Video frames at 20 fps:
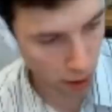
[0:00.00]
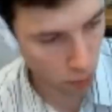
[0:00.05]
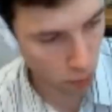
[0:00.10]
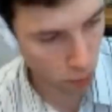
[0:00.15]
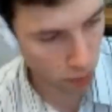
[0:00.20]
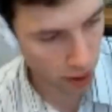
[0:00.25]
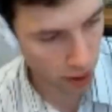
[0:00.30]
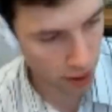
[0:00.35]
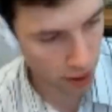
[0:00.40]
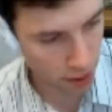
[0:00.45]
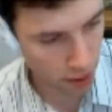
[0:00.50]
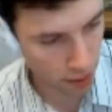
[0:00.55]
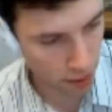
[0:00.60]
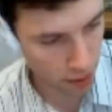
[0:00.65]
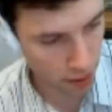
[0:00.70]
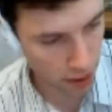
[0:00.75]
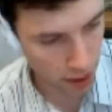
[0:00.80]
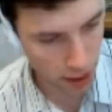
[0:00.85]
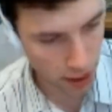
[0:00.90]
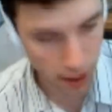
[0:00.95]
when
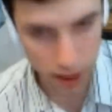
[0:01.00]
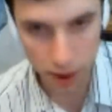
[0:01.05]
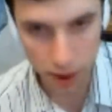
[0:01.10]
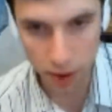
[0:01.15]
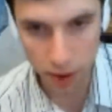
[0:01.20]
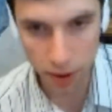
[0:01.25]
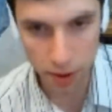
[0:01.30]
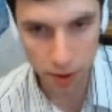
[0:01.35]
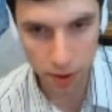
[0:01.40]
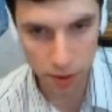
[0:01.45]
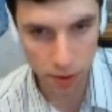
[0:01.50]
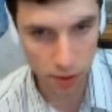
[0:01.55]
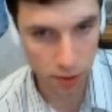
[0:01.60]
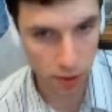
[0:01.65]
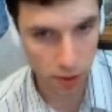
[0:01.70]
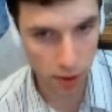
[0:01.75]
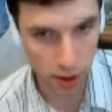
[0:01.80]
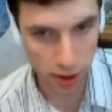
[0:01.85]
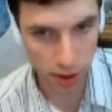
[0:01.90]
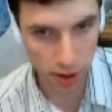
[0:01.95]
the
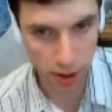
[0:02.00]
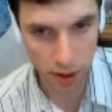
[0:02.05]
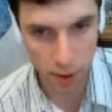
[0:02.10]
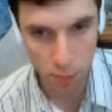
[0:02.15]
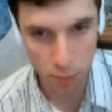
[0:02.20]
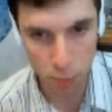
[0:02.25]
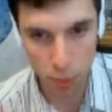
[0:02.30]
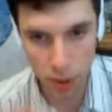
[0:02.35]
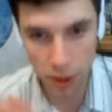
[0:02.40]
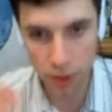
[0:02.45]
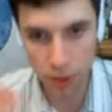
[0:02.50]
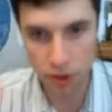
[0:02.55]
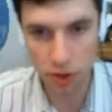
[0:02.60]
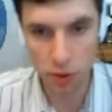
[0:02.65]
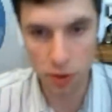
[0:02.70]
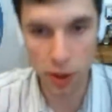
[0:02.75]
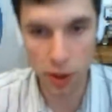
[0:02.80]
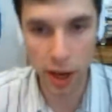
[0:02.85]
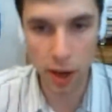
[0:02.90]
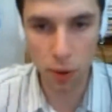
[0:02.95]
article kind of brings
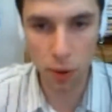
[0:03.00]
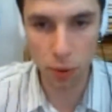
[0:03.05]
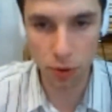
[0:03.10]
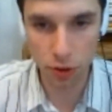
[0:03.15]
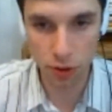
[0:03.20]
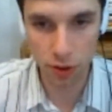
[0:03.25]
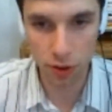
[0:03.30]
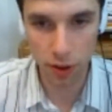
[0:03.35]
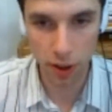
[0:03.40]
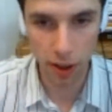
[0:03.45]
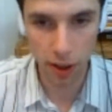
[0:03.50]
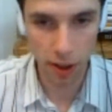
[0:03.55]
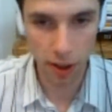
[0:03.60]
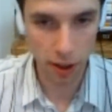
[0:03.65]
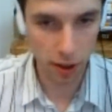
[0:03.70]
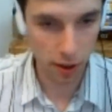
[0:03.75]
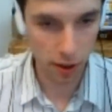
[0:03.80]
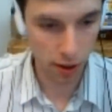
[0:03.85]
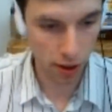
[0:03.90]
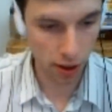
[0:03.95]
you out
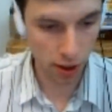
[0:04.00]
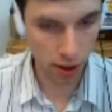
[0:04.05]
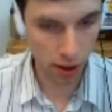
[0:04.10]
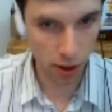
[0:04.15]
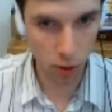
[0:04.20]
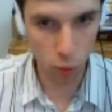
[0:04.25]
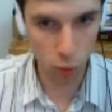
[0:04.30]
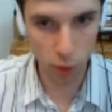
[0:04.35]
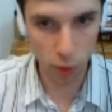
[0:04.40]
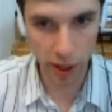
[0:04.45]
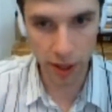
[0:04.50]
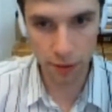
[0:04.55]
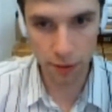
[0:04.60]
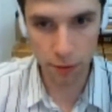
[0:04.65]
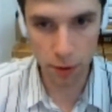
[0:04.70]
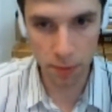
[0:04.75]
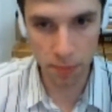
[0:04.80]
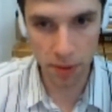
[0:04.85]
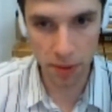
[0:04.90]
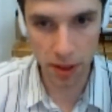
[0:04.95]
away
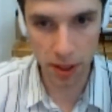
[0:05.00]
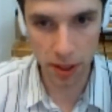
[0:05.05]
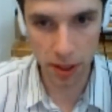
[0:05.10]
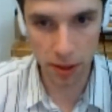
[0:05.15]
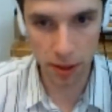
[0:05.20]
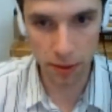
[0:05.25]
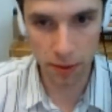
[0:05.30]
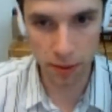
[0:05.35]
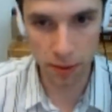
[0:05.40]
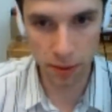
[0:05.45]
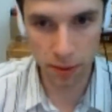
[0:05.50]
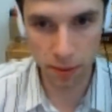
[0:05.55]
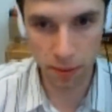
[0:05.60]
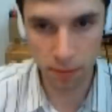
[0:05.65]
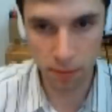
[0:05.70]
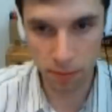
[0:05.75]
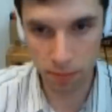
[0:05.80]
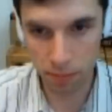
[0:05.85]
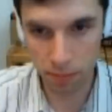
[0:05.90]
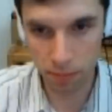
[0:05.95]
from the
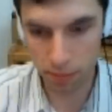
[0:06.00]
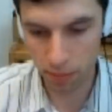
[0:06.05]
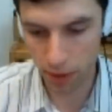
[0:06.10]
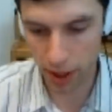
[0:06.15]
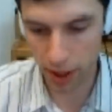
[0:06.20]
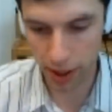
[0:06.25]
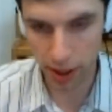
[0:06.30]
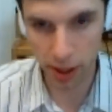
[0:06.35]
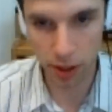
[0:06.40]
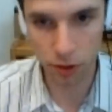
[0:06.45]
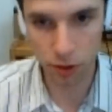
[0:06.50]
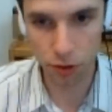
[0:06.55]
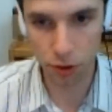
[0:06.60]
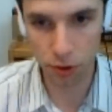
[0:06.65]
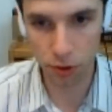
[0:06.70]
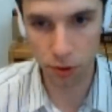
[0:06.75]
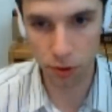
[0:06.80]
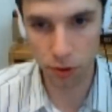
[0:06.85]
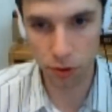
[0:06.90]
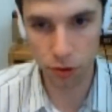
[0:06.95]

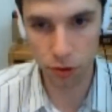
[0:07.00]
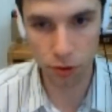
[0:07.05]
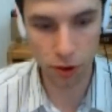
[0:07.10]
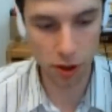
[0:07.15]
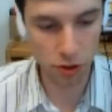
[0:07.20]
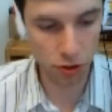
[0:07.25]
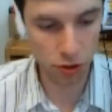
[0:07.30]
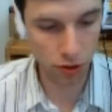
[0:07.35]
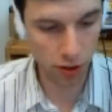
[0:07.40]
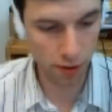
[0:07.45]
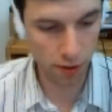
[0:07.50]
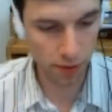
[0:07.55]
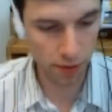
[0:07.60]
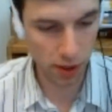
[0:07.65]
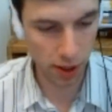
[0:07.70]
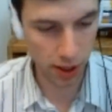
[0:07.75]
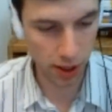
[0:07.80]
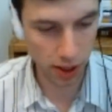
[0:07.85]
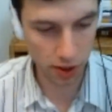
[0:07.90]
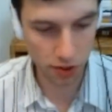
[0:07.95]
internal structure of
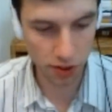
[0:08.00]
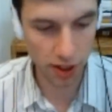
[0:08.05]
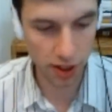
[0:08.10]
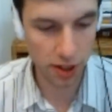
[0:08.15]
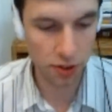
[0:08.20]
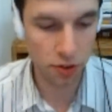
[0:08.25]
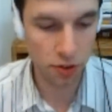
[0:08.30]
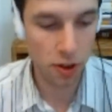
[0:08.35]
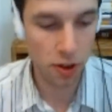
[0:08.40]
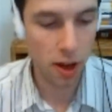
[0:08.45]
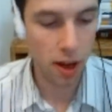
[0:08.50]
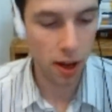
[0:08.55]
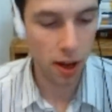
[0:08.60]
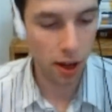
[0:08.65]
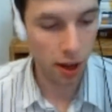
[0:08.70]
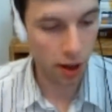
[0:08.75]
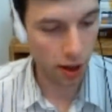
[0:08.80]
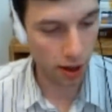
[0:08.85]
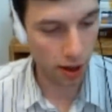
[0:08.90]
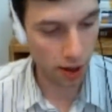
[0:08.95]
it, and it says
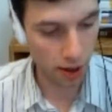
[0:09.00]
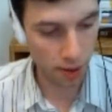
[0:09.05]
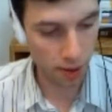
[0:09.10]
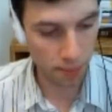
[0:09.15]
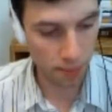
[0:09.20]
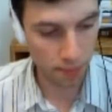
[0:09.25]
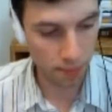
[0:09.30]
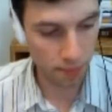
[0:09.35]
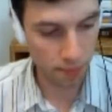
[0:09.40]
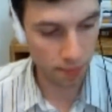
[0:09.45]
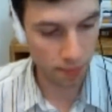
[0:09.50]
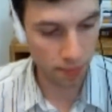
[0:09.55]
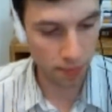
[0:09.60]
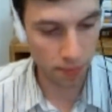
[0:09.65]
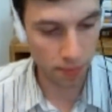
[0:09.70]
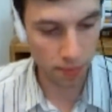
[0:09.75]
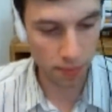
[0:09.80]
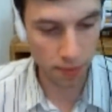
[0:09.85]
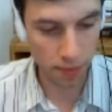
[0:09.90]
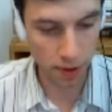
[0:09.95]

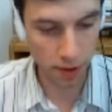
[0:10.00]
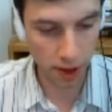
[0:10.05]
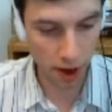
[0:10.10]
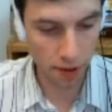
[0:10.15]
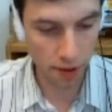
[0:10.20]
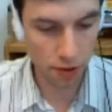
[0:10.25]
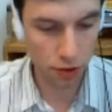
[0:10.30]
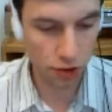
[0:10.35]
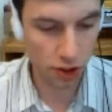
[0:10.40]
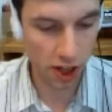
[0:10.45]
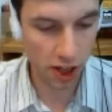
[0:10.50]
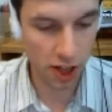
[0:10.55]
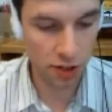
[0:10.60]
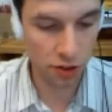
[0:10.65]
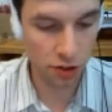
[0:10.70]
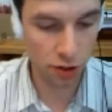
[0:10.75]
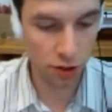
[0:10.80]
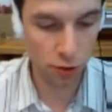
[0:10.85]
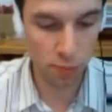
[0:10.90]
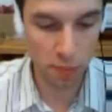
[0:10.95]
the other
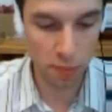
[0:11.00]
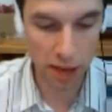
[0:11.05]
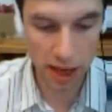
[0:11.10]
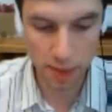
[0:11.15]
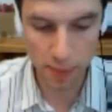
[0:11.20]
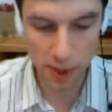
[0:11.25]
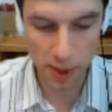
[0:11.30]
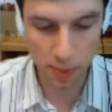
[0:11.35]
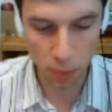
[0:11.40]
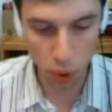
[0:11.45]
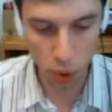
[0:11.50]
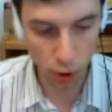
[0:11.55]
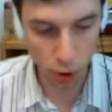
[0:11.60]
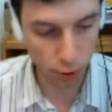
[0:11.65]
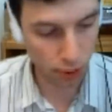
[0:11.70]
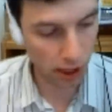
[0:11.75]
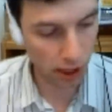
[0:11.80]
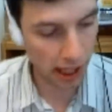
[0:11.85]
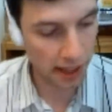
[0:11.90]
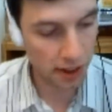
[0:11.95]
changes may be more
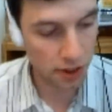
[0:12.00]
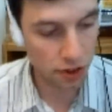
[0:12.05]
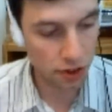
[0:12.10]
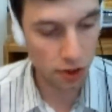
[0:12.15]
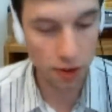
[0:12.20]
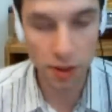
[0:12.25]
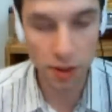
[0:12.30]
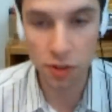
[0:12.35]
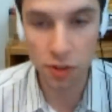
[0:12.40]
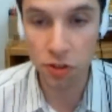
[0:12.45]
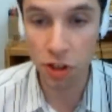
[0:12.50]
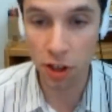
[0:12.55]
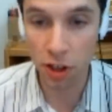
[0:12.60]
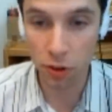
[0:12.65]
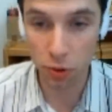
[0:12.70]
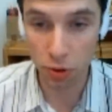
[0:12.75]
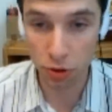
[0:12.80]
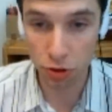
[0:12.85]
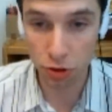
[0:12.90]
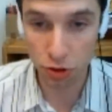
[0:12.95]
related to the
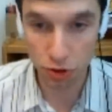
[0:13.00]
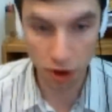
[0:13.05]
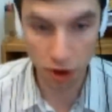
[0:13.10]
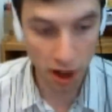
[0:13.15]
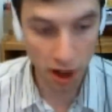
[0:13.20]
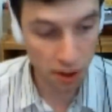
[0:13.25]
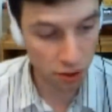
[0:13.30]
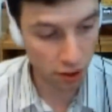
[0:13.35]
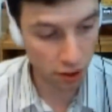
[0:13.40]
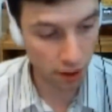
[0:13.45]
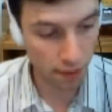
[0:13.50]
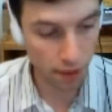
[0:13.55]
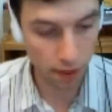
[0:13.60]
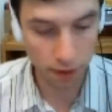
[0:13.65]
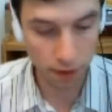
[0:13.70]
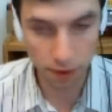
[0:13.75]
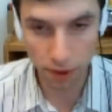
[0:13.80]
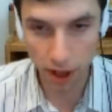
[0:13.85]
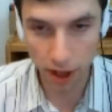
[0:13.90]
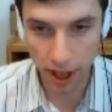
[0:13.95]
general stress of the
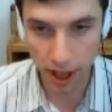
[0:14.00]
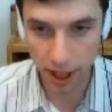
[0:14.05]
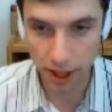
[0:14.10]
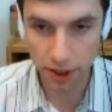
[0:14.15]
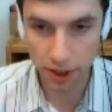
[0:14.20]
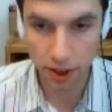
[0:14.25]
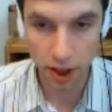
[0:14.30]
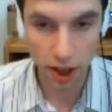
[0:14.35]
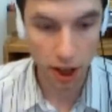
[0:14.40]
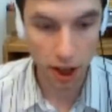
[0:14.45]
flight,